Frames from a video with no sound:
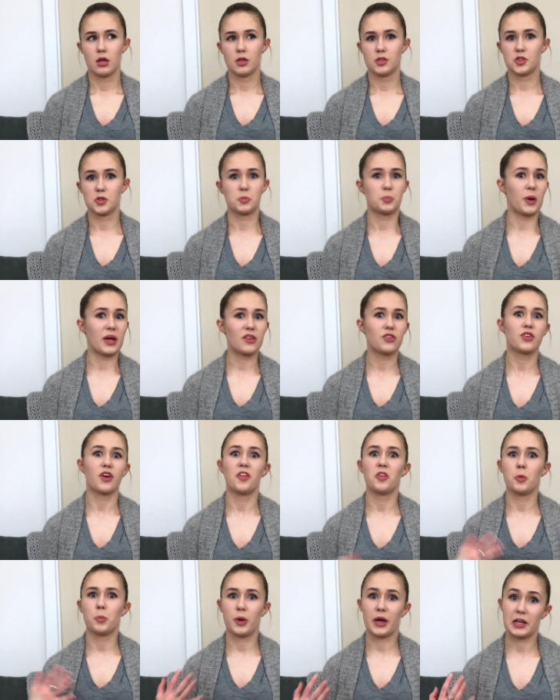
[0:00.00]
just based
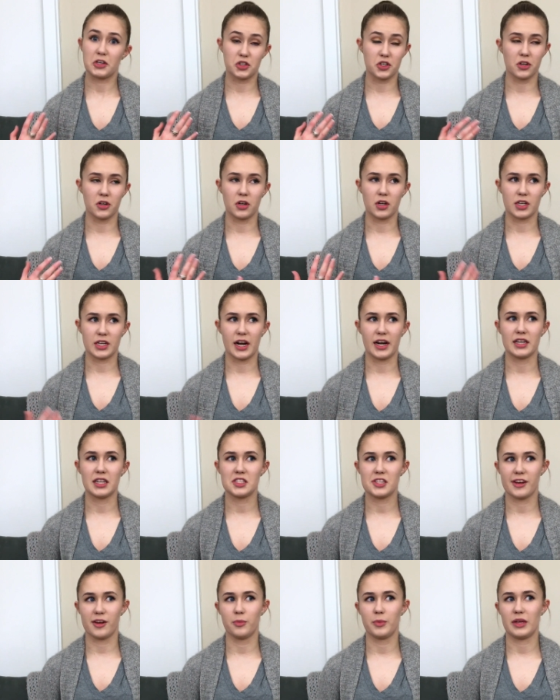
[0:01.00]
on the picture, kind of
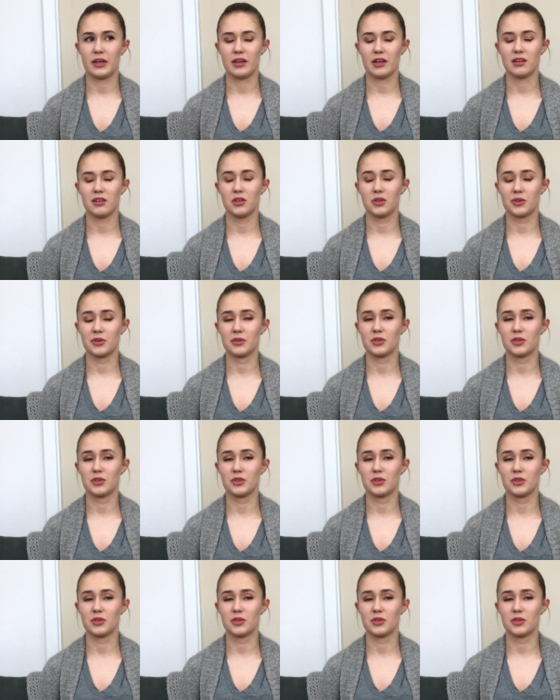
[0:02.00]
tell me,